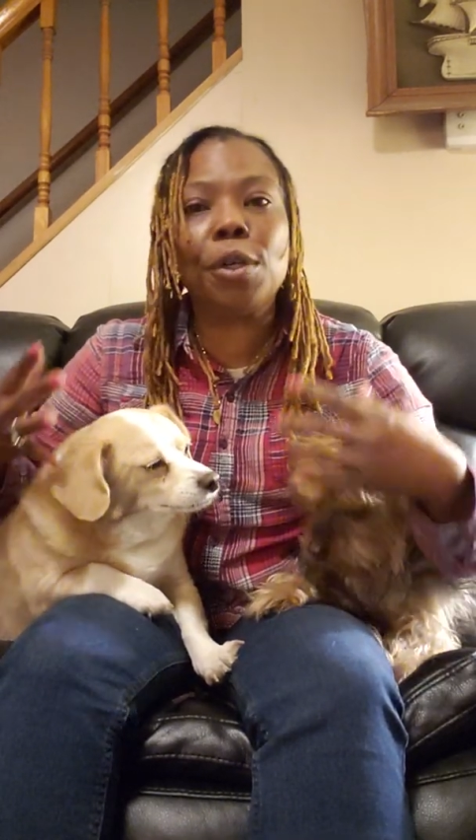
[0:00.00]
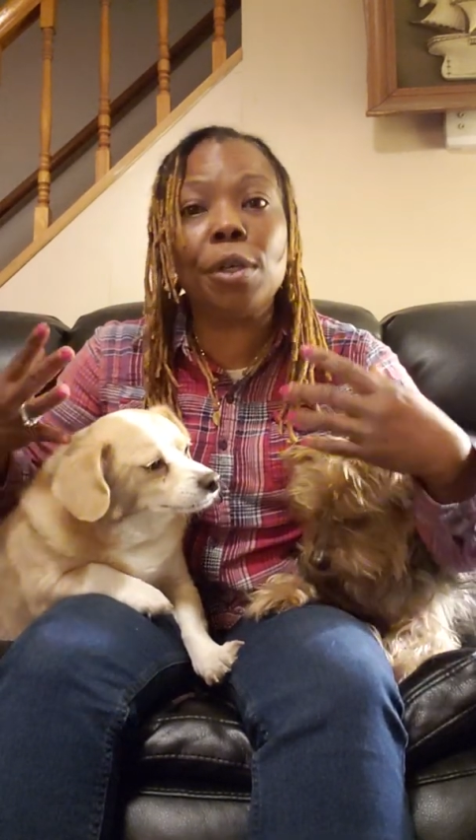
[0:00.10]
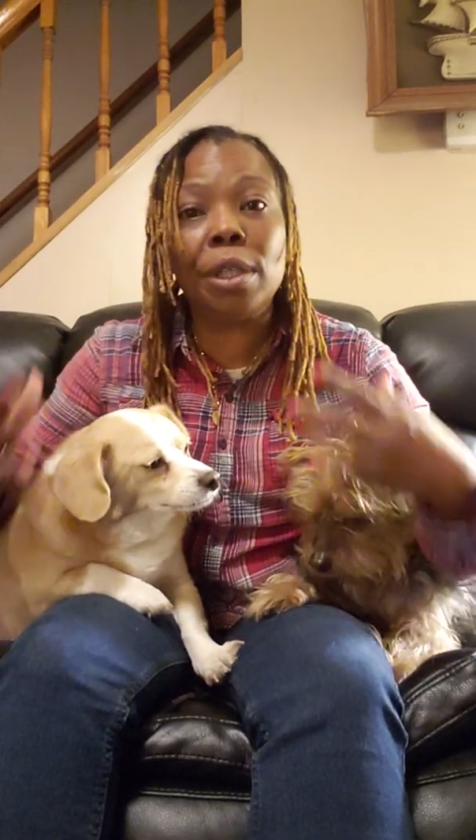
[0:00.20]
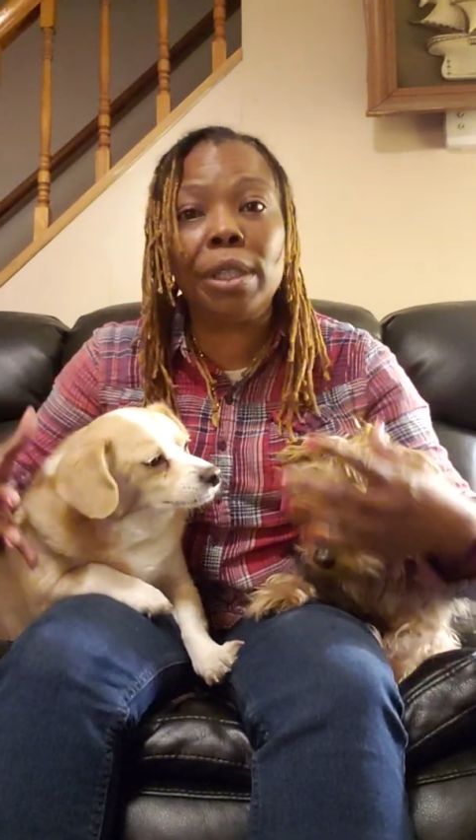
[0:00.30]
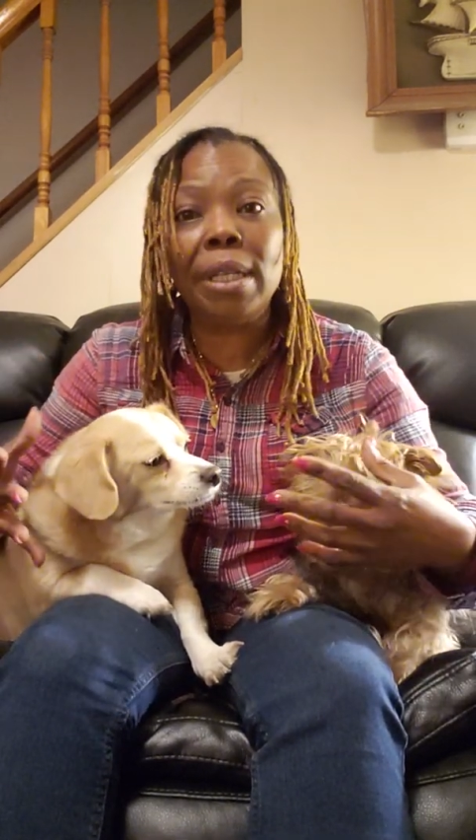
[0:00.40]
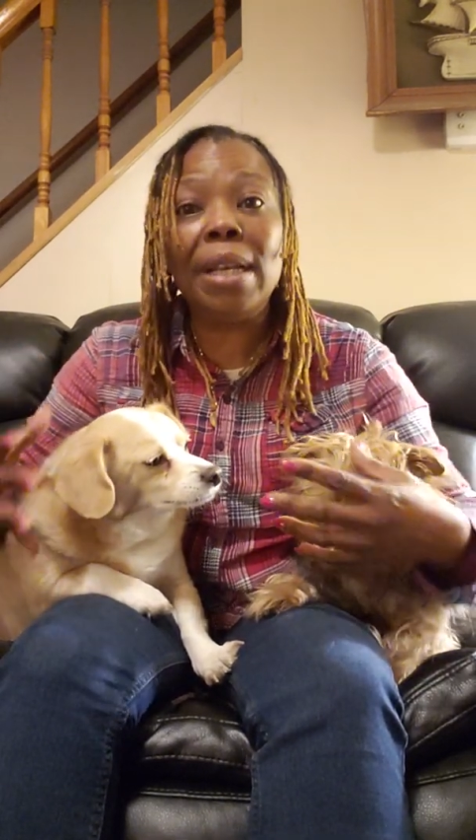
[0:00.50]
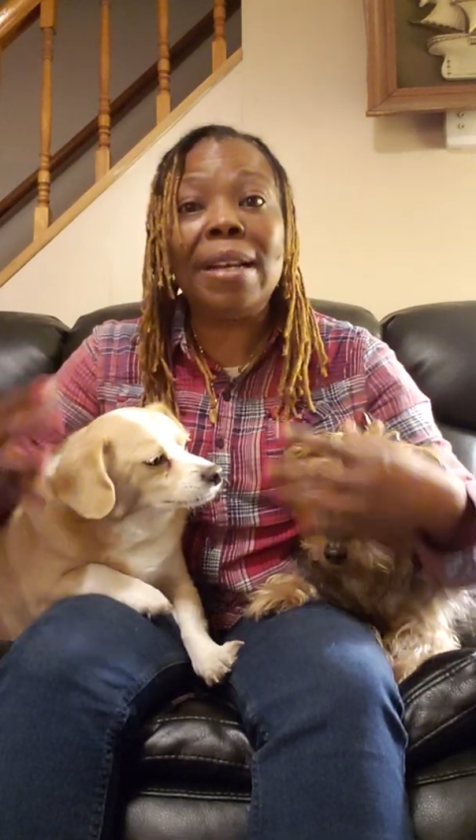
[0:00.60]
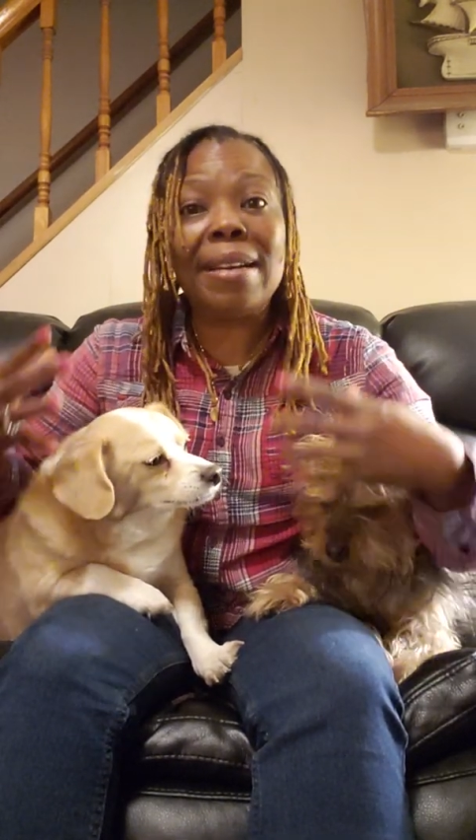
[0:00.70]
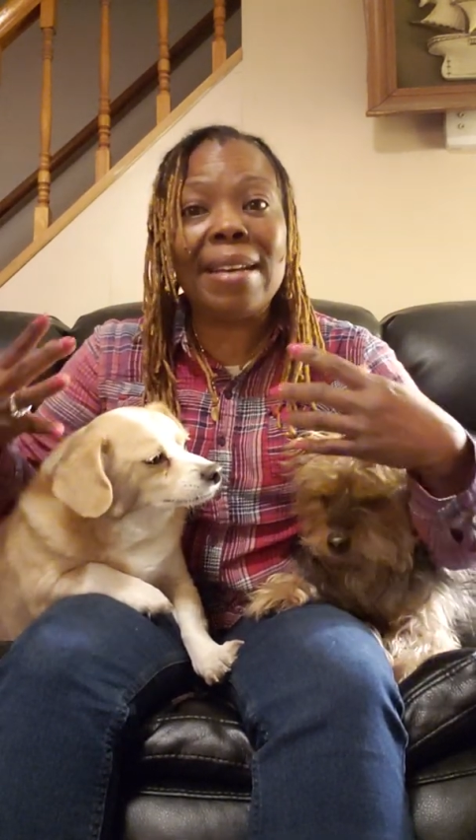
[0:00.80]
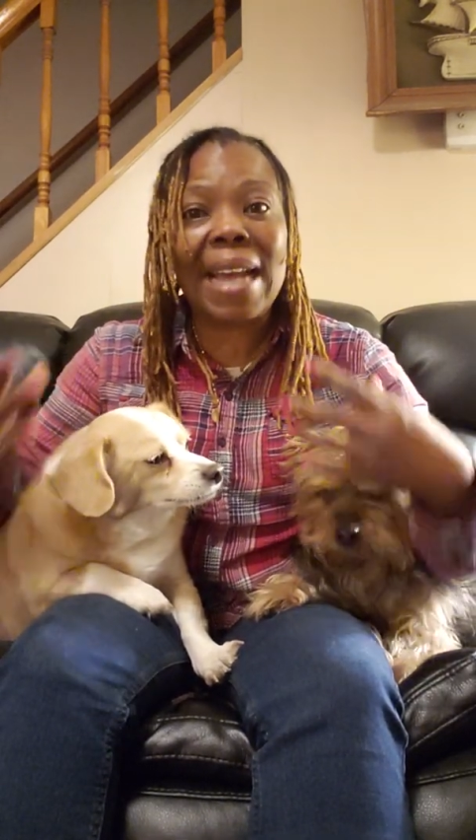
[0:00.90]
good,
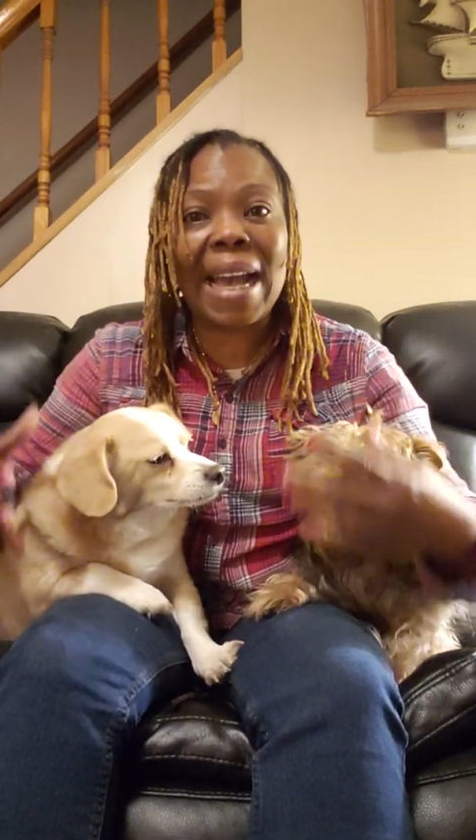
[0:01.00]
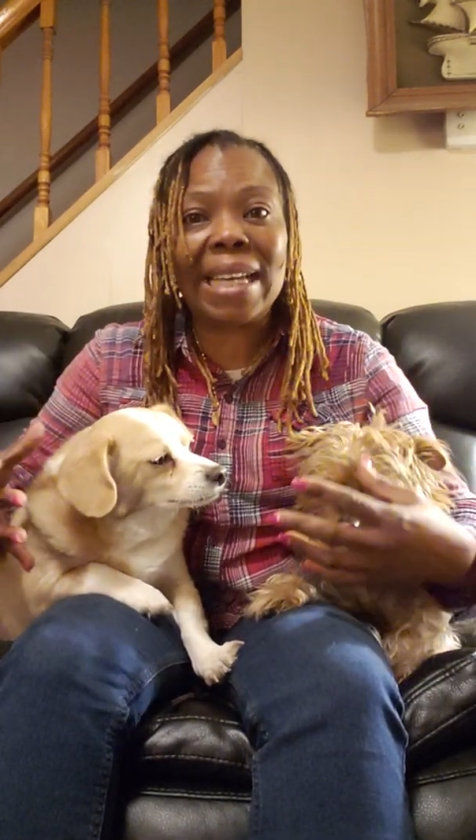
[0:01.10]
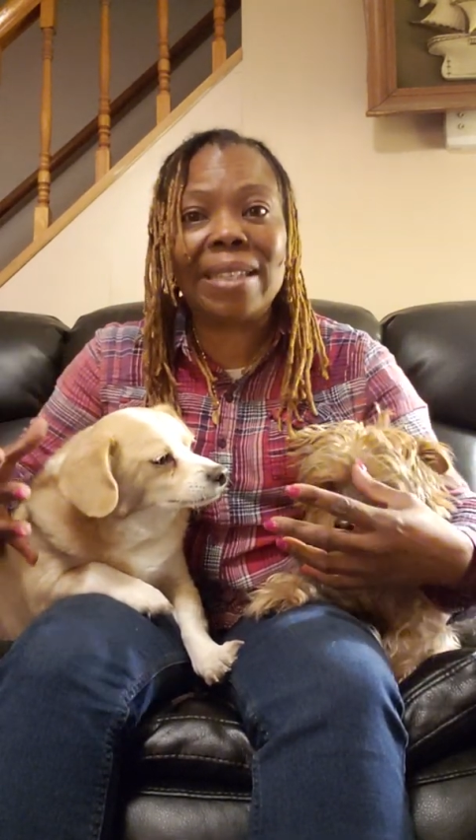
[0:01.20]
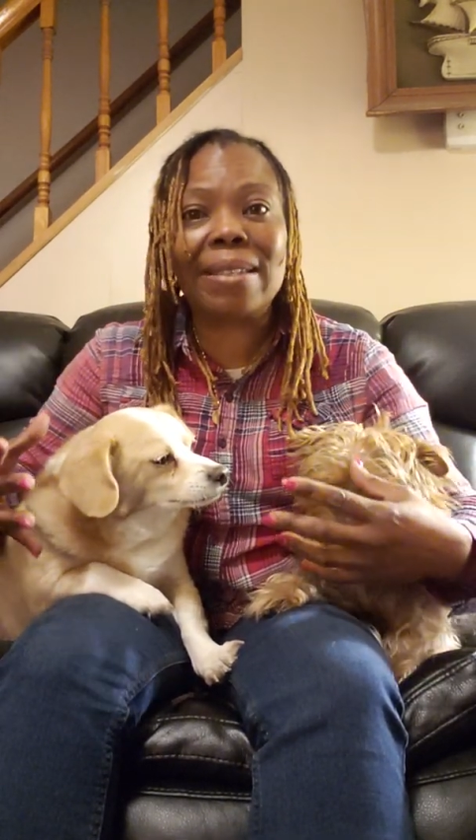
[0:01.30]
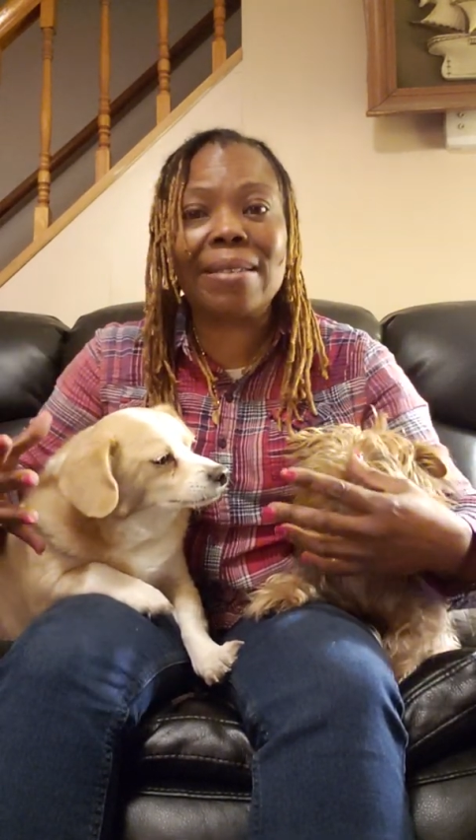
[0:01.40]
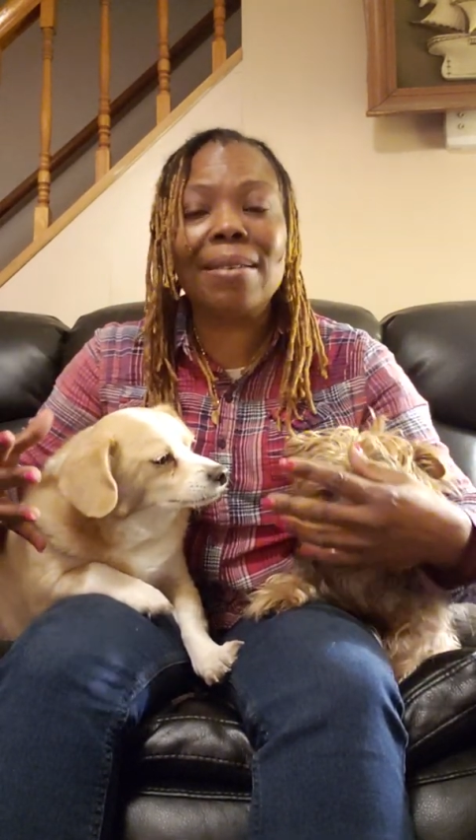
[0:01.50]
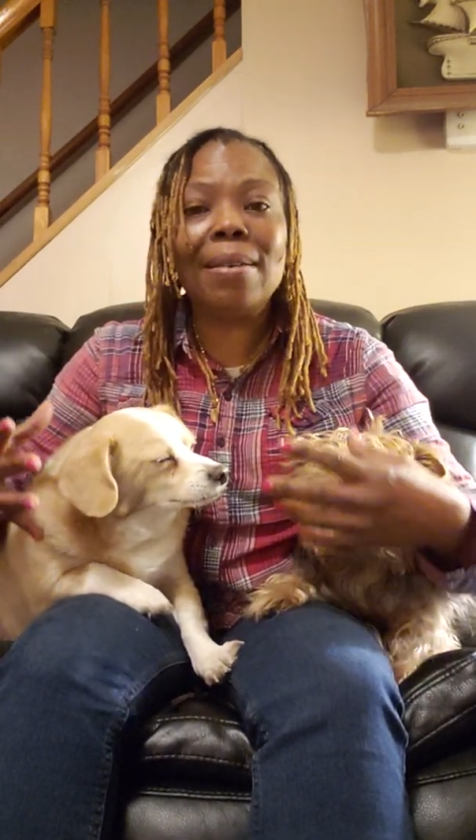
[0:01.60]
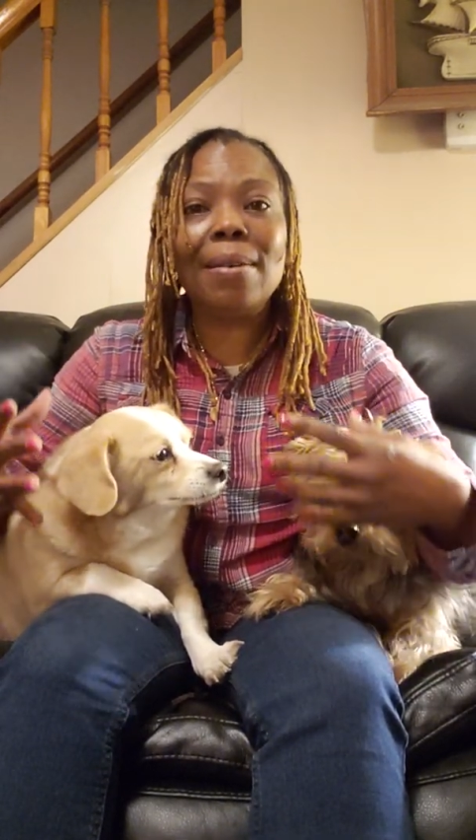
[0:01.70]
nice,